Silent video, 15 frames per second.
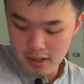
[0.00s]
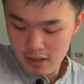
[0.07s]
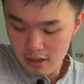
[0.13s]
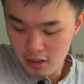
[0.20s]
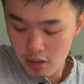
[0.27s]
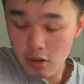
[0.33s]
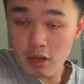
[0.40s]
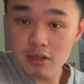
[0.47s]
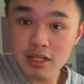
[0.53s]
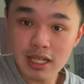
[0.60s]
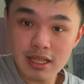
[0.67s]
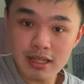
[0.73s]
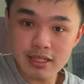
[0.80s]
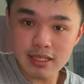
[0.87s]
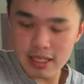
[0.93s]
you also
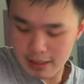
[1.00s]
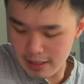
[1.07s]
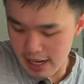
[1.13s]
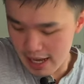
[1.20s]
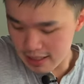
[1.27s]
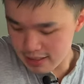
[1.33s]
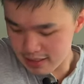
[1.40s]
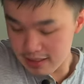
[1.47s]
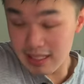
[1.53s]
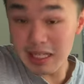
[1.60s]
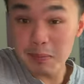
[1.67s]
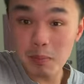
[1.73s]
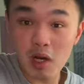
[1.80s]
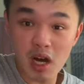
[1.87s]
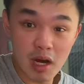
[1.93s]
get this nice deep
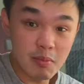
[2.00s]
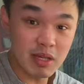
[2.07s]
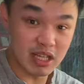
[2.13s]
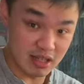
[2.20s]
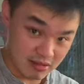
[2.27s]
cubby.